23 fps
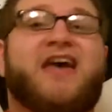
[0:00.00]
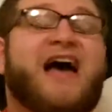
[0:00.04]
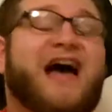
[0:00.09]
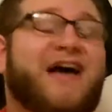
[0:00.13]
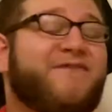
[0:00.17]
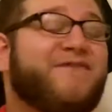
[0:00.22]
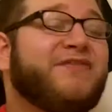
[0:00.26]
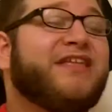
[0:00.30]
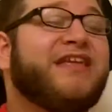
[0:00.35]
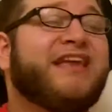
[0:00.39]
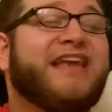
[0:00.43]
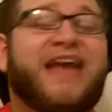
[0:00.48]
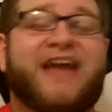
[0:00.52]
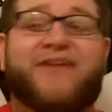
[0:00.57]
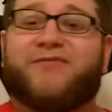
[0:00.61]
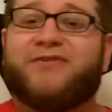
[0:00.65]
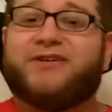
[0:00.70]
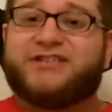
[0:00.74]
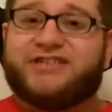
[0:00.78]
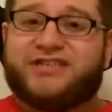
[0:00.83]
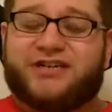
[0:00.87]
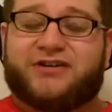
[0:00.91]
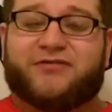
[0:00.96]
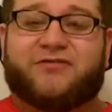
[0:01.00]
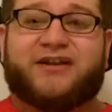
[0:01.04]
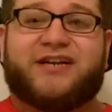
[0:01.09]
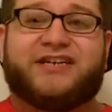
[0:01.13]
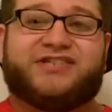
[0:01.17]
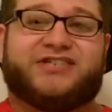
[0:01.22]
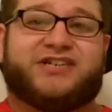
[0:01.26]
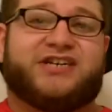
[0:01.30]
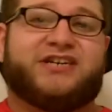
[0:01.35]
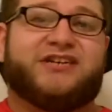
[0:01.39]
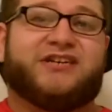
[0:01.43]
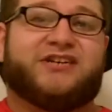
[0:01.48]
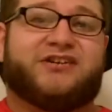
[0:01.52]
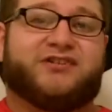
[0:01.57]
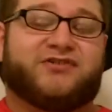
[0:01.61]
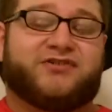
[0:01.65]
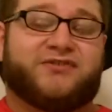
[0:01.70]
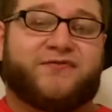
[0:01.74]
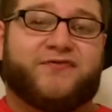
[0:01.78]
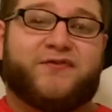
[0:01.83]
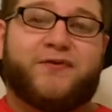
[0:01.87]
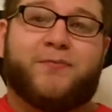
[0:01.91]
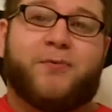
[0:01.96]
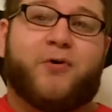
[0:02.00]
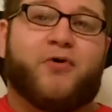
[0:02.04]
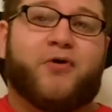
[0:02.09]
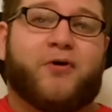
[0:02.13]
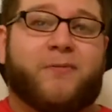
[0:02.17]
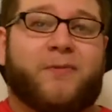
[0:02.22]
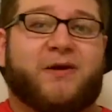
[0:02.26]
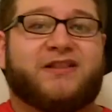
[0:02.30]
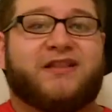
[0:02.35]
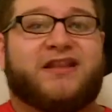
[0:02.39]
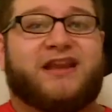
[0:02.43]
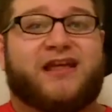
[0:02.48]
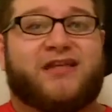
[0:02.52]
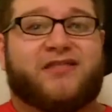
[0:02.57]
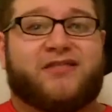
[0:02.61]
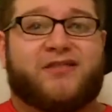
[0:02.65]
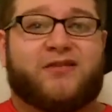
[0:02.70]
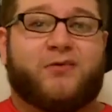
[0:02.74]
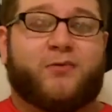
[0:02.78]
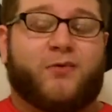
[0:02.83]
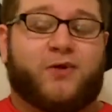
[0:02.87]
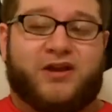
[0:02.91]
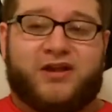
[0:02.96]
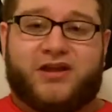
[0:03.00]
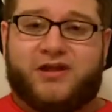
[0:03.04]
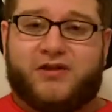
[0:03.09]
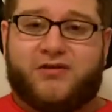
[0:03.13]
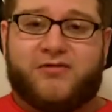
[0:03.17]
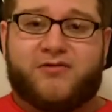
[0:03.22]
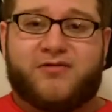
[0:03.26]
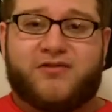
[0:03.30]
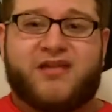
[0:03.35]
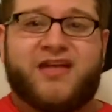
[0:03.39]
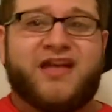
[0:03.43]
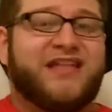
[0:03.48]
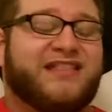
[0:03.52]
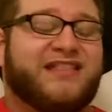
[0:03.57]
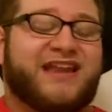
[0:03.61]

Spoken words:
I feel like every generation, there's a few Pokemon that I still want to use